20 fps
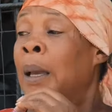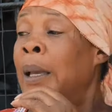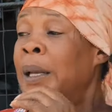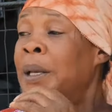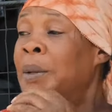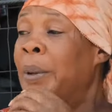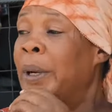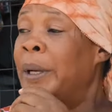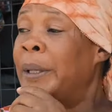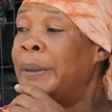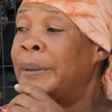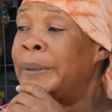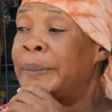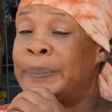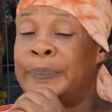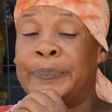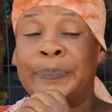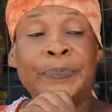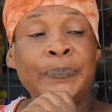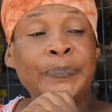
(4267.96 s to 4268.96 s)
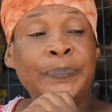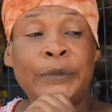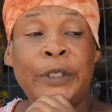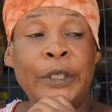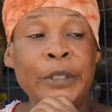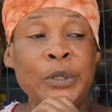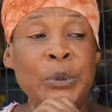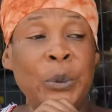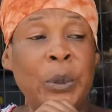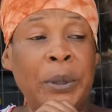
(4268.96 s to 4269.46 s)
Anyway,
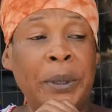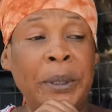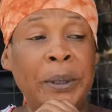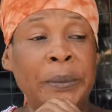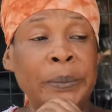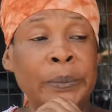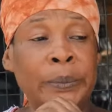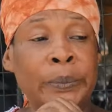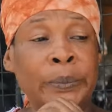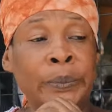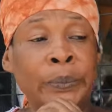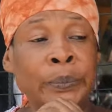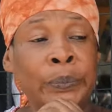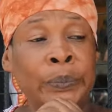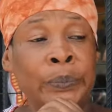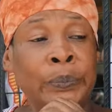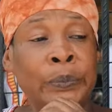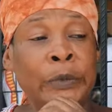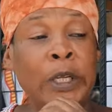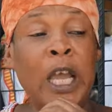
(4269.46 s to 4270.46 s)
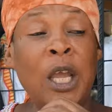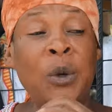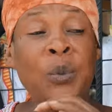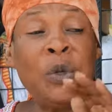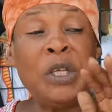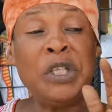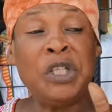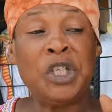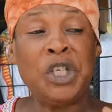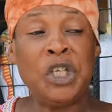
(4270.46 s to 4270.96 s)
don't worry. I
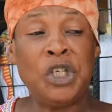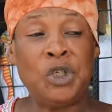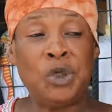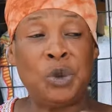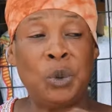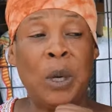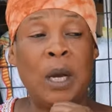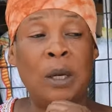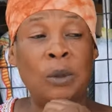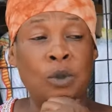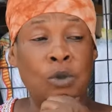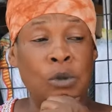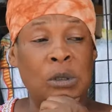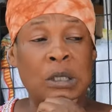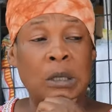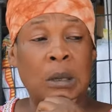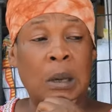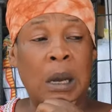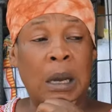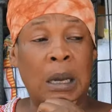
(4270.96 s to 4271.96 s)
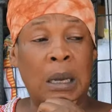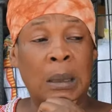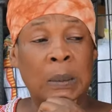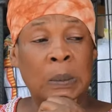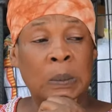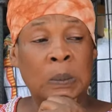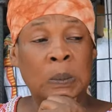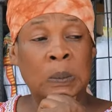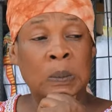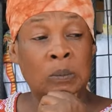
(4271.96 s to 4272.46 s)
will teach you how to talk.
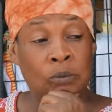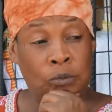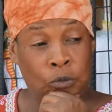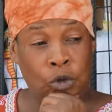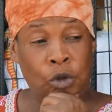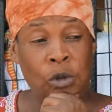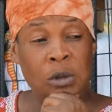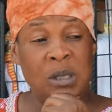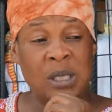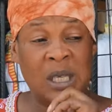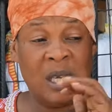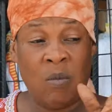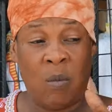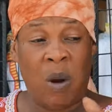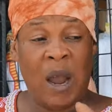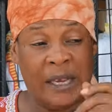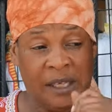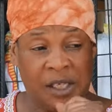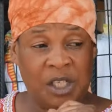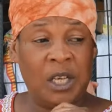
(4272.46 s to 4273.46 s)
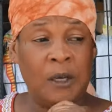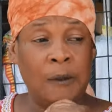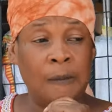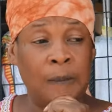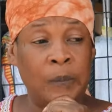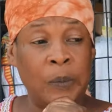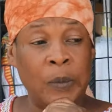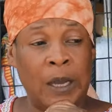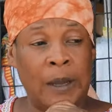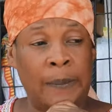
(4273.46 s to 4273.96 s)
Just say why
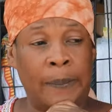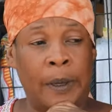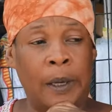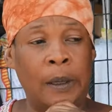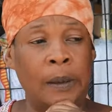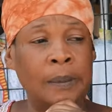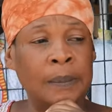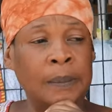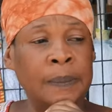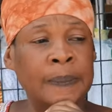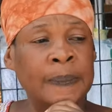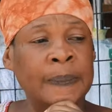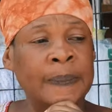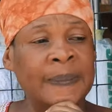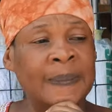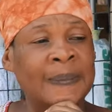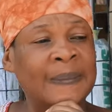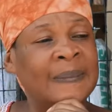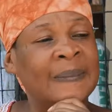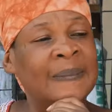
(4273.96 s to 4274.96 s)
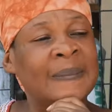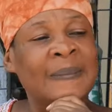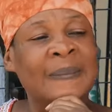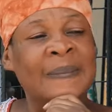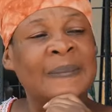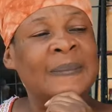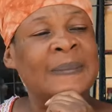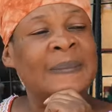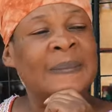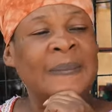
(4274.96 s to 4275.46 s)
chalom nabia.
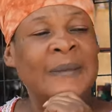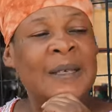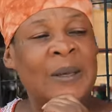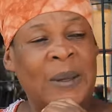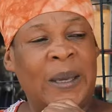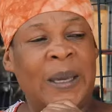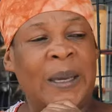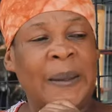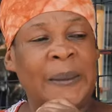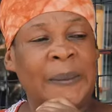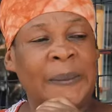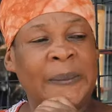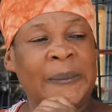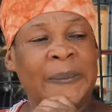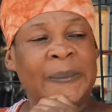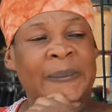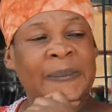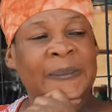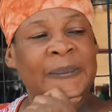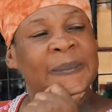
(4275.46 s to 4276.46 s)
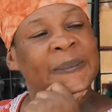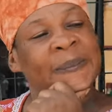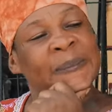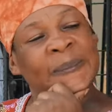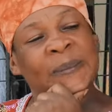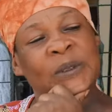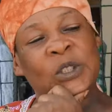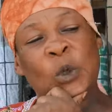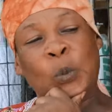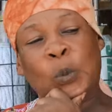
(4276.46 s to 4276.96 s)
Okay.
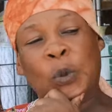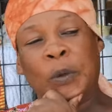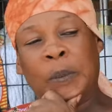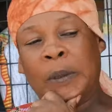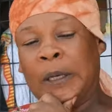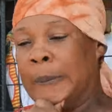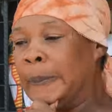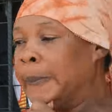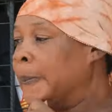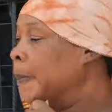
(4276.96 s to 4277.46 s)
No problem.